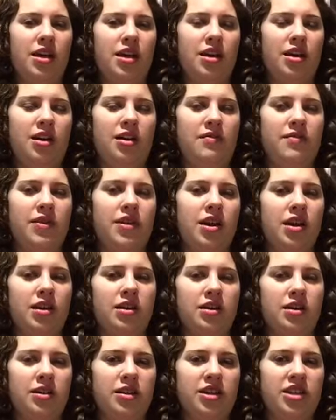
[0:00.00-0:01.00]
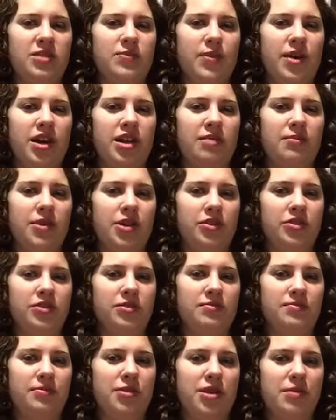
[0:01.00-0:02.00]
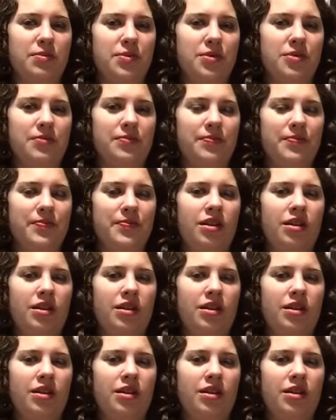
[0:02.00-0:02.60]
of the Congolese by the Belgian people.